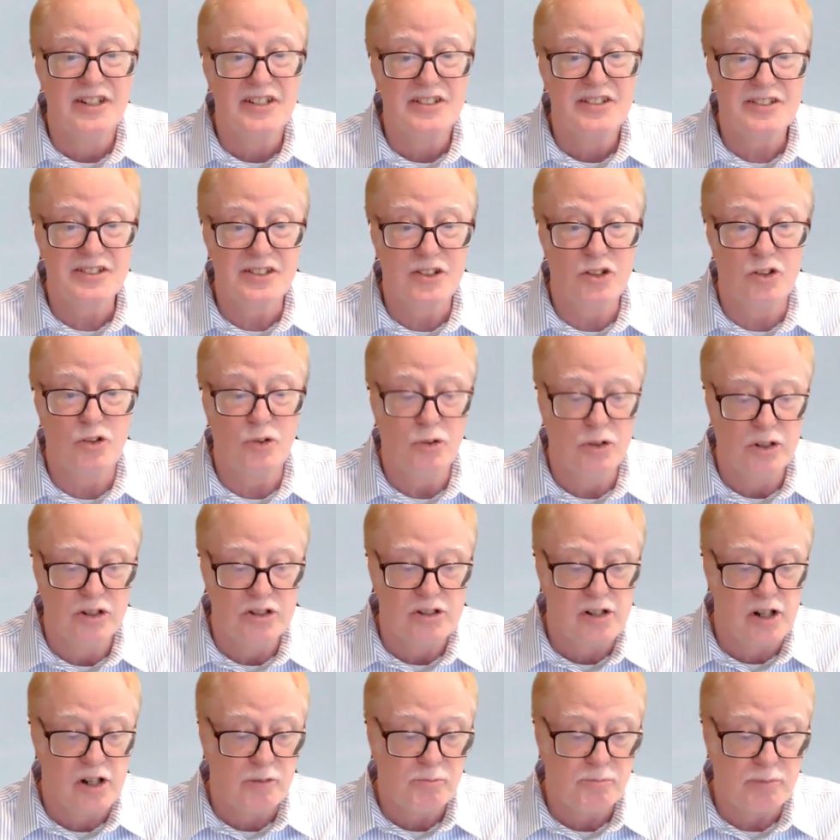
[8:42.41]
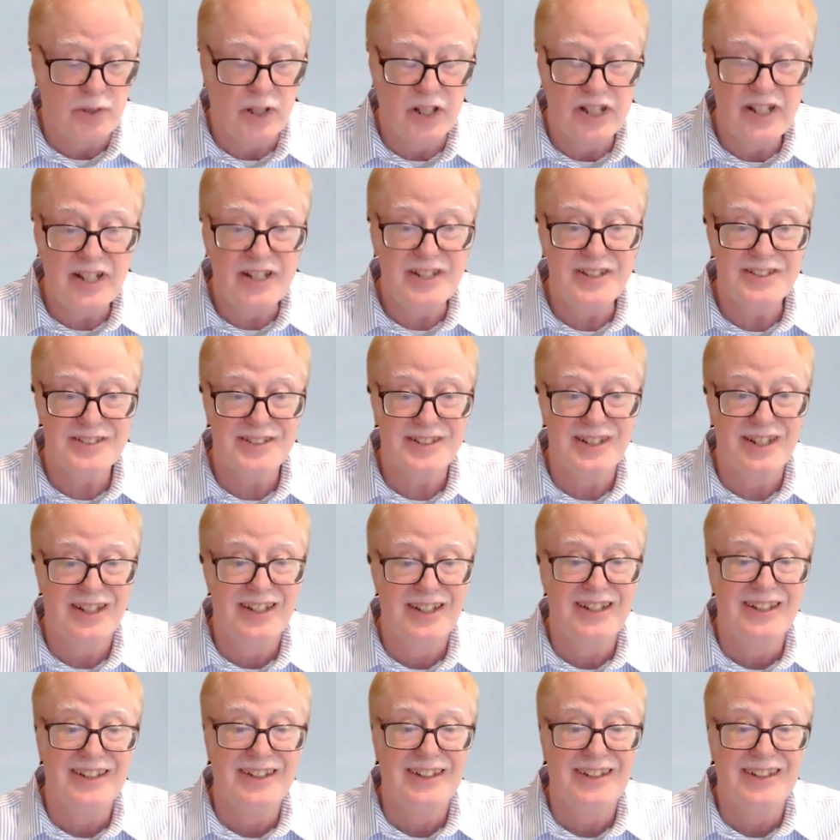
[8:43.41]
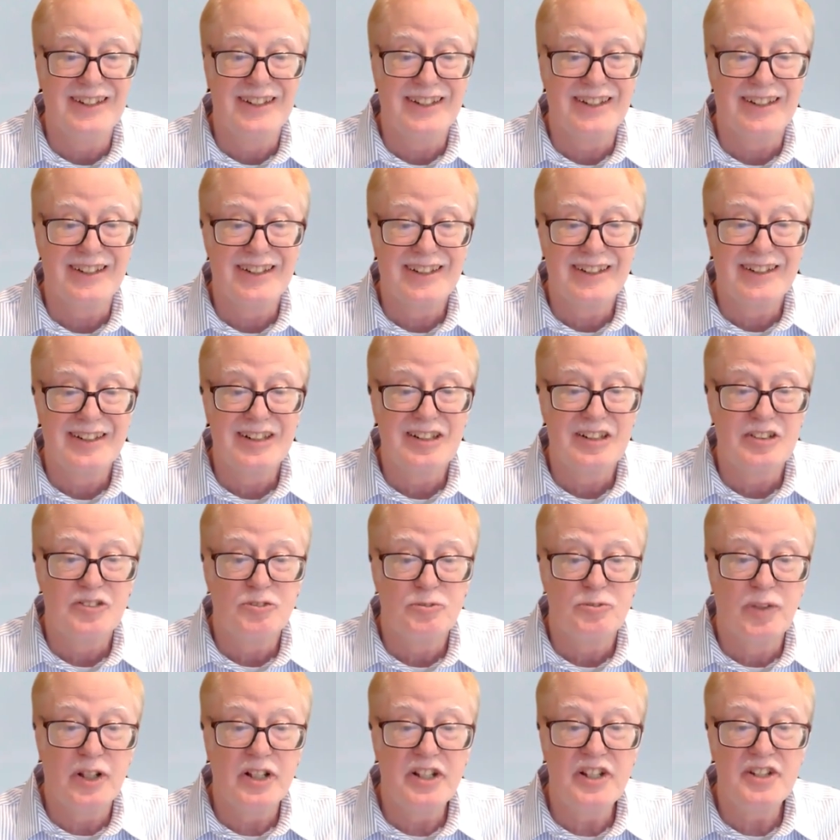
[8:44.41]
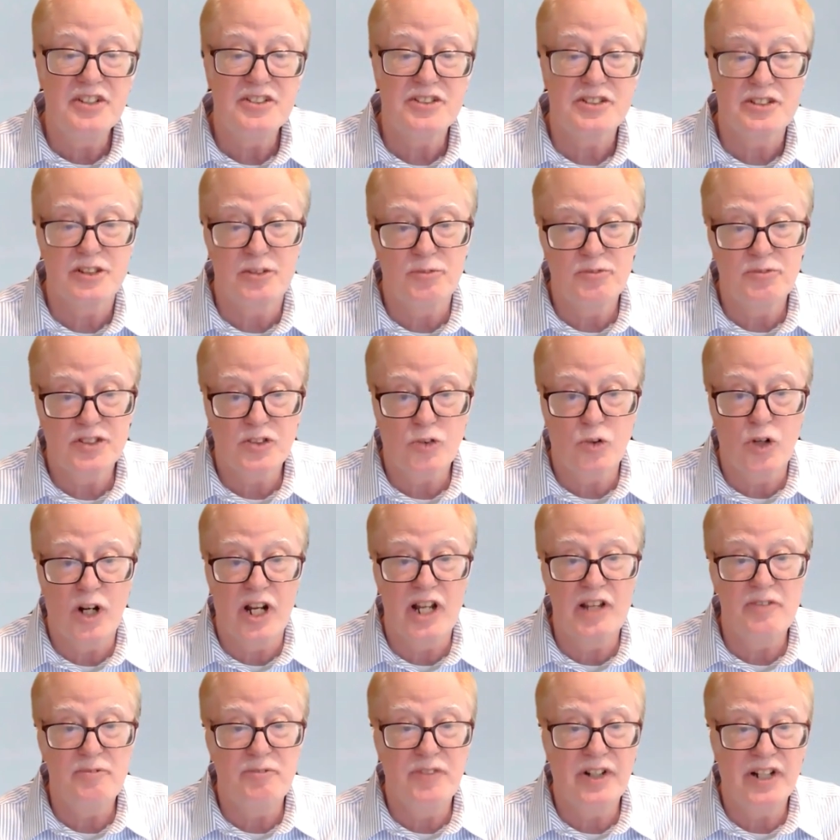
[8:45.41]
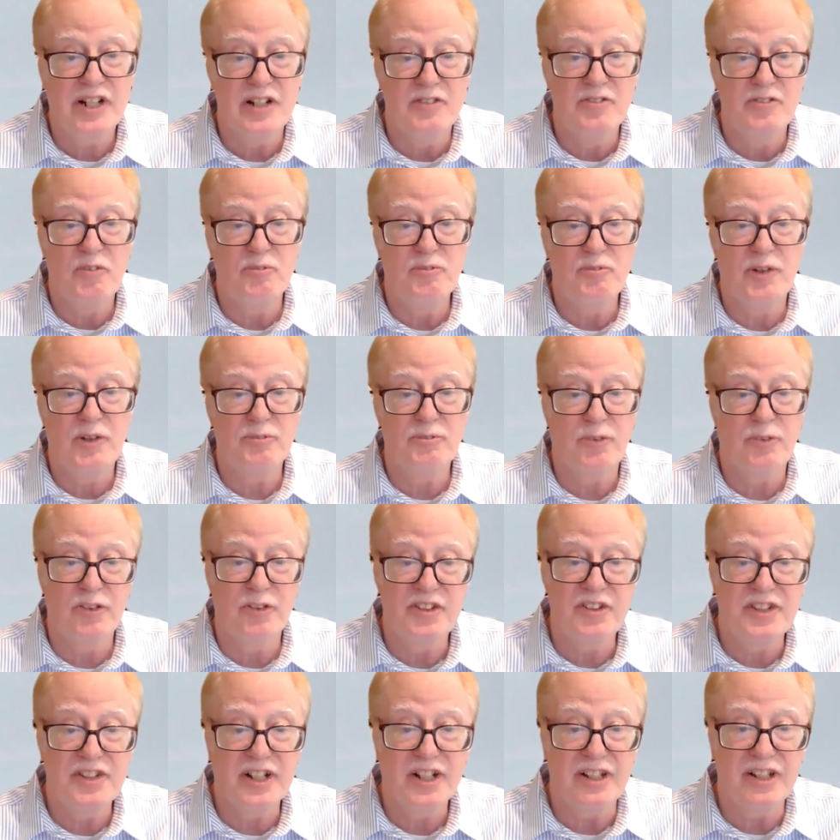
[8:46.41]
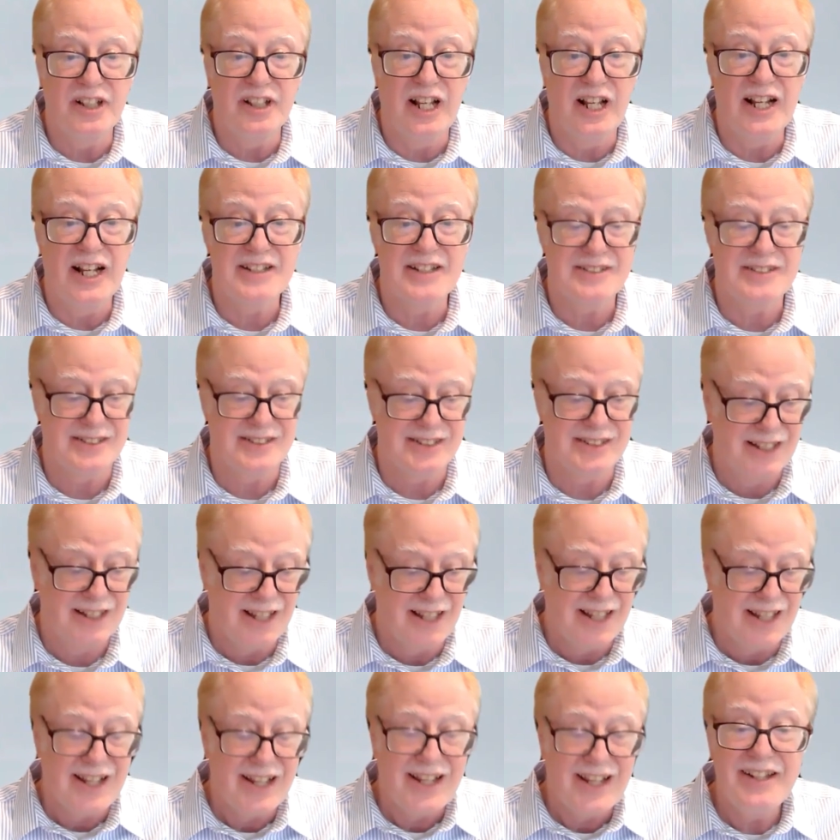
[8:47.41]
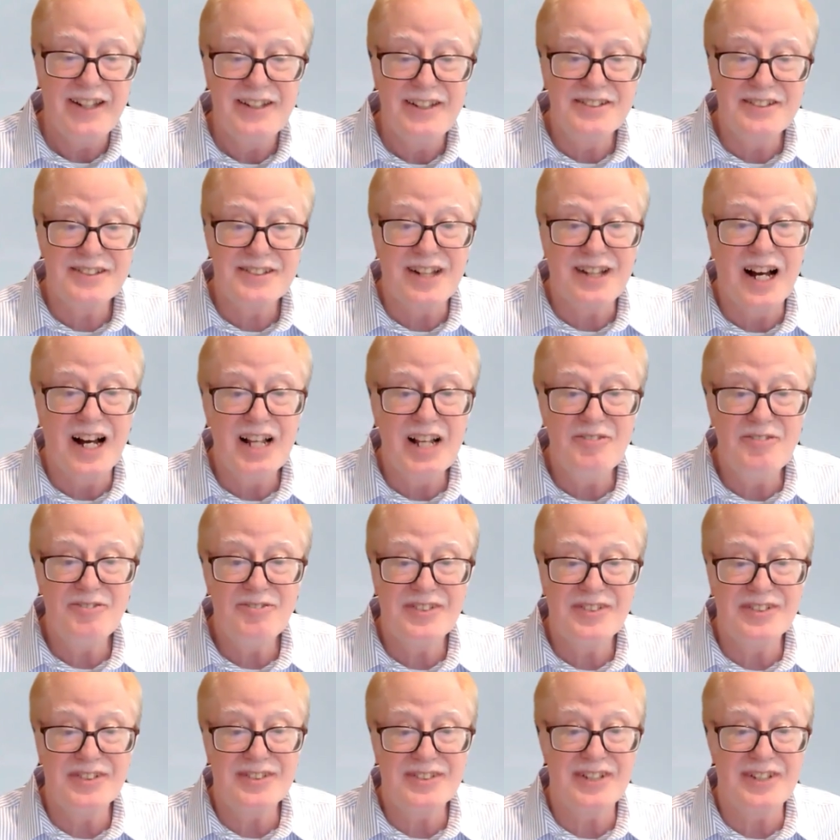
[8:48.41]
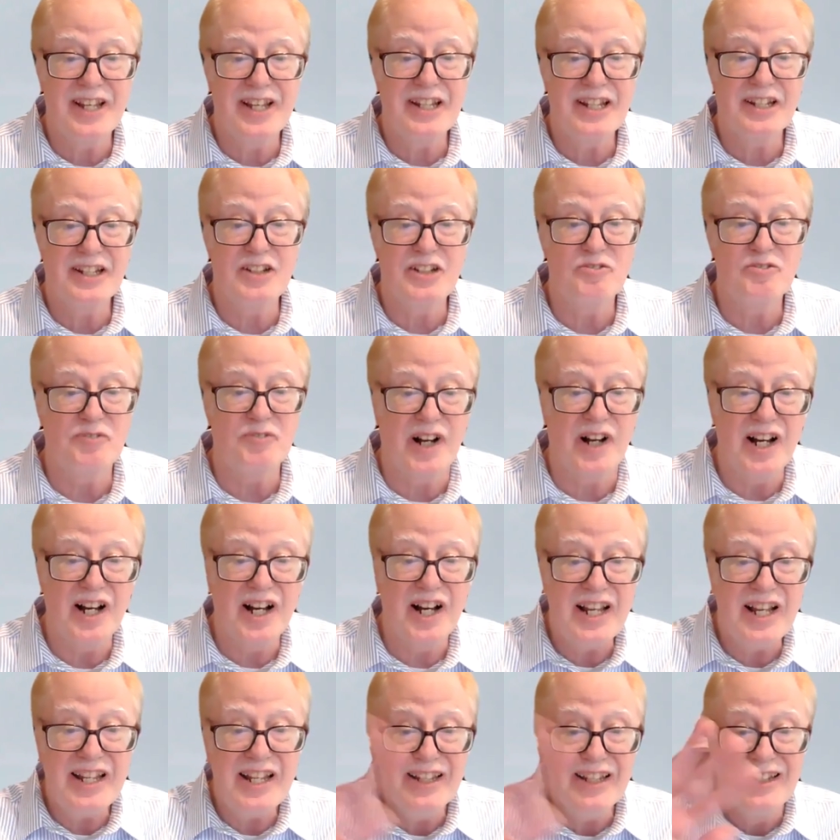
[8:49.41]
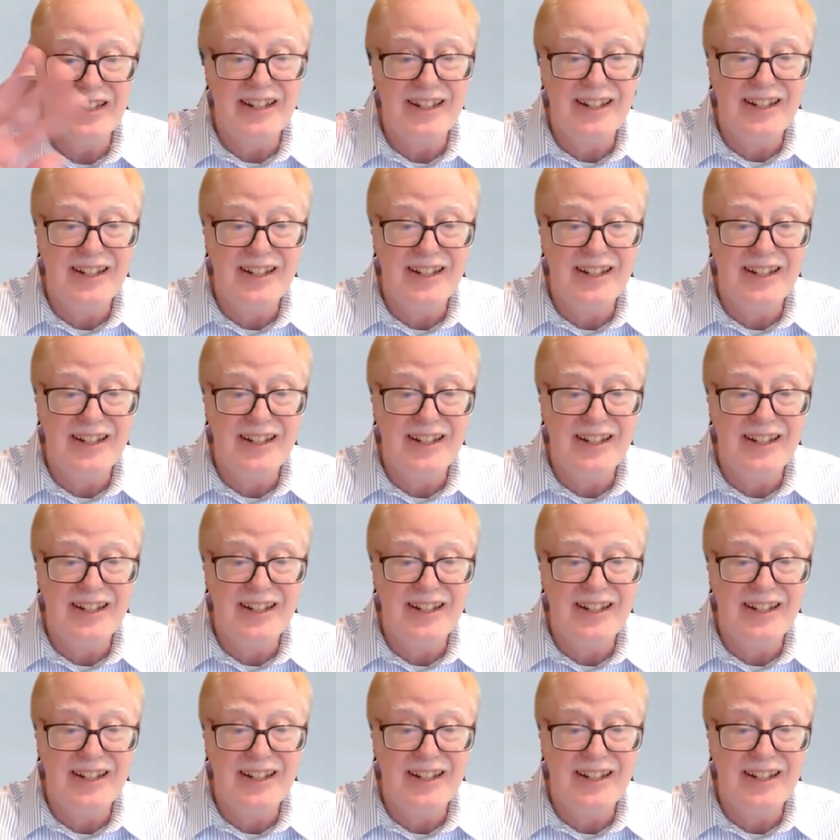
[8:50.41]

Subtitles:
So please, please subscribe, become a member of the class. It is time to say goodbye.